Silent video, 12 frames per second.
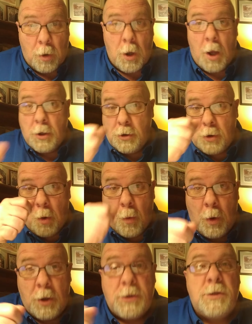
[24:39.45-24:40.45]
God's
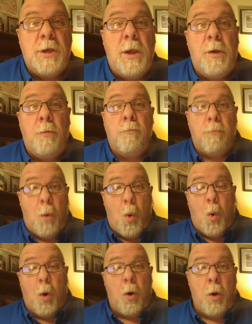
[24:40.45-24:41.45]
going to see
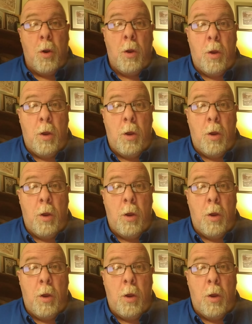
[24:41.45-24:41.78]
more.